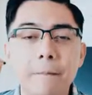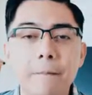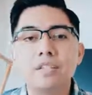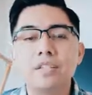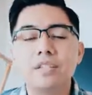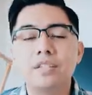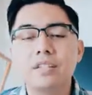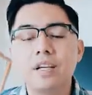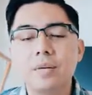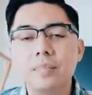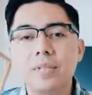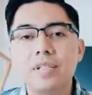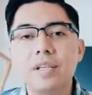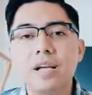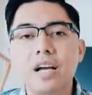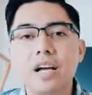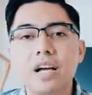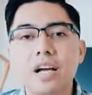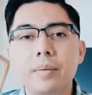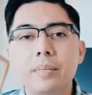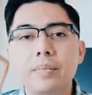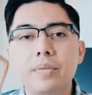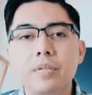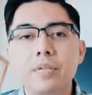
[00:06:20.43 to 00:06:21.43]

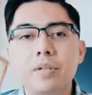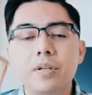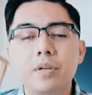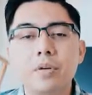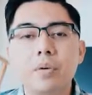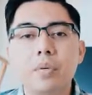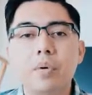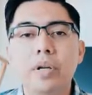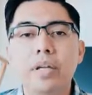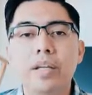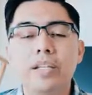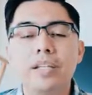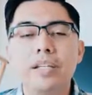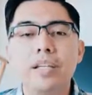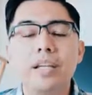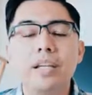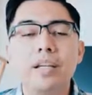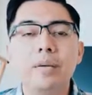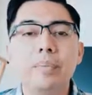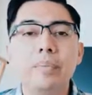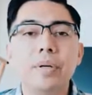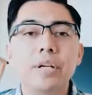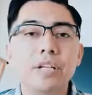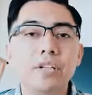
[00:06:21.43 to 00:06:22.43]
Sometimes we can
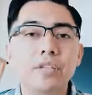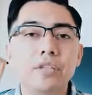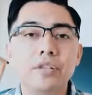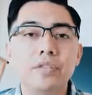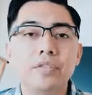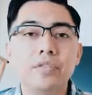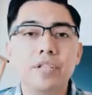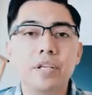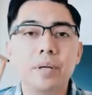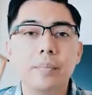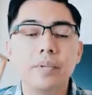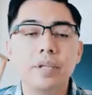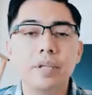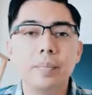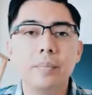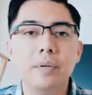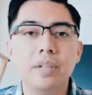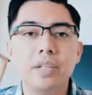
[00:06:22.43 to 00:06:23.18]
take a picture of something,